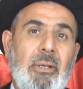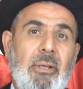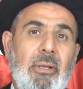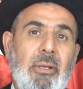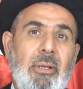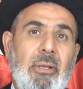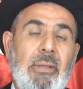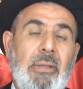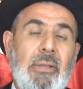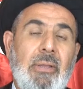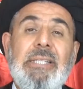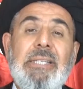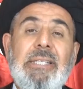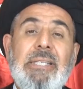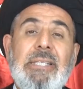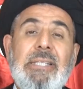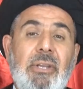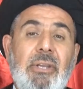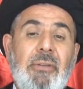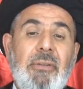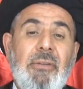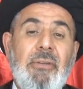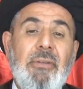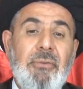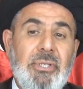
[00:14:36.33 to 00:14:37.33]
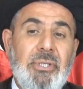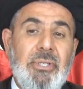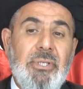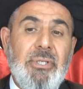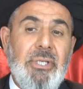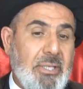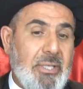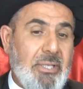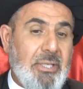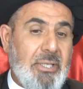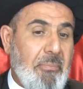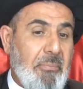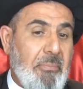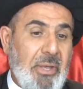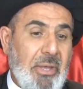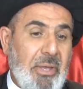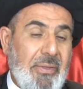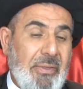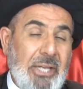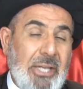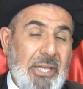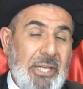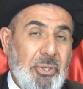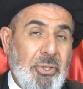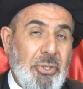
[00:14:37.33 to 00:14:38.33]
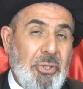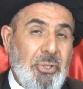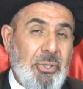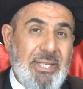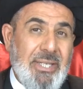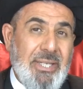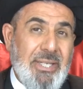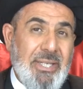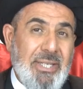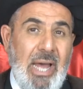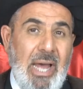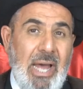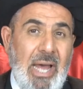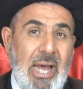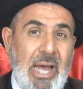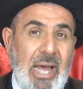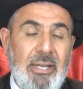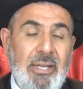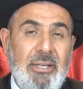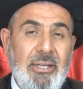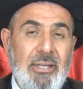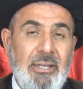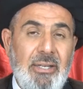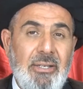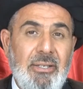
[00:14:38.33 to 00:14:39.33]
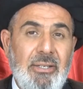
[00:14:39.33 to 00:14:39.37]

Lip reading: That even if you see something that you dislike,